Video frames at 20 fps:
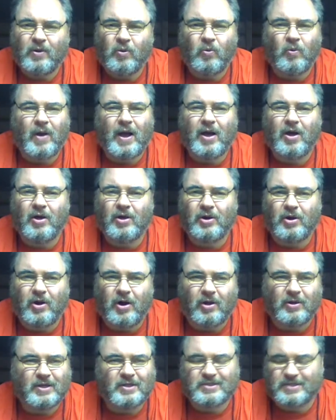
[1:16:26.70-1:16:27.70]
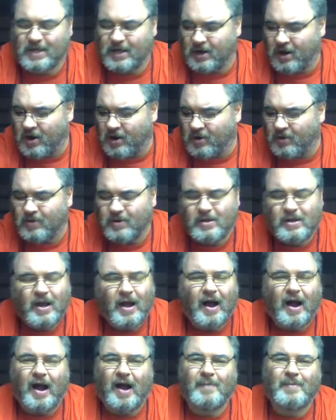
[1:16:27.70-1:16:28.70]
well at all. He said, "Oh,
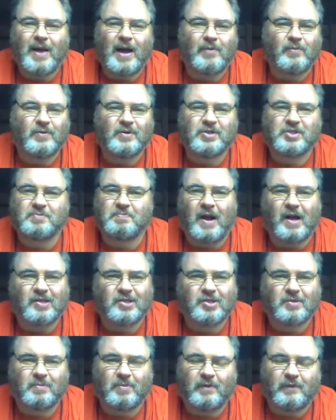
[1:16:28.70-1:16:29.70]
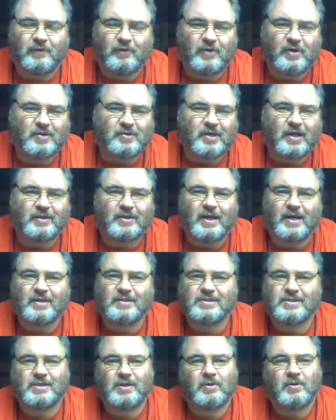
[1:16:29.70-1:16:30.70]
I'm not responsible for this. I
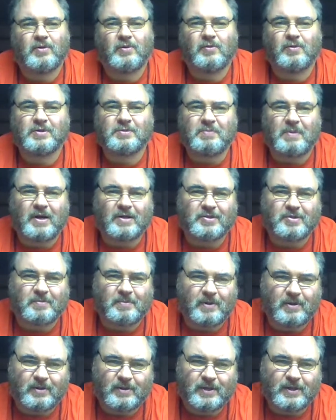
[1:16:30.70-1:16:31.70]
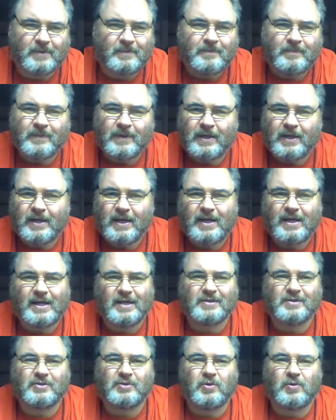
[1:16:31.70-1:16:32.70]
take zero responsibility." He
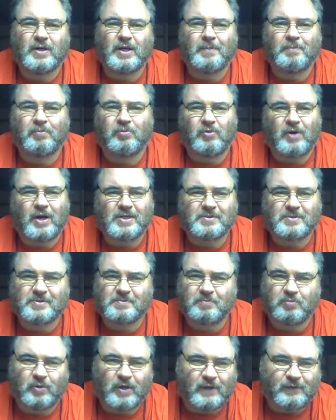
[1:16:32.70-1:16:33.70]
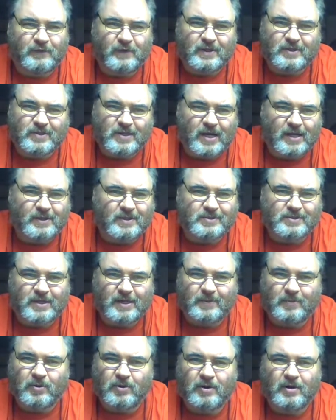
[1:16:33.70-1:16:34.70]
doesn't do any press briefings on this
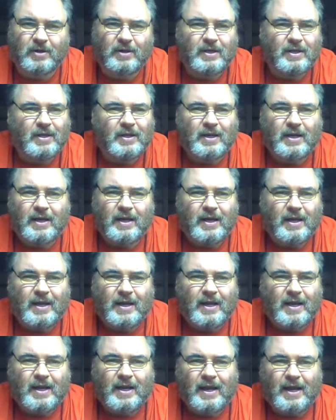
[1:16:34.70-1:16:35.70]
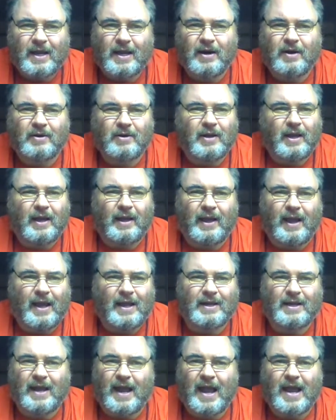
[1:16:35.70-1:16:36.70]
anymore. You know,
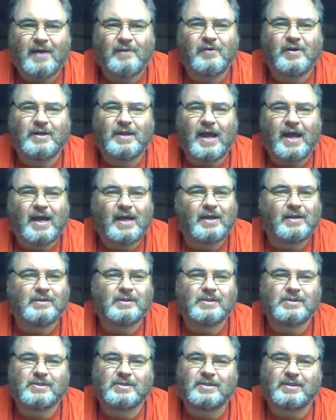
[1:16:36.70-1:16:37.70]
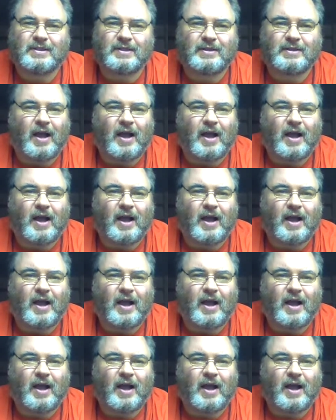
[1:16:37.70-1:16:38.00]
and every day just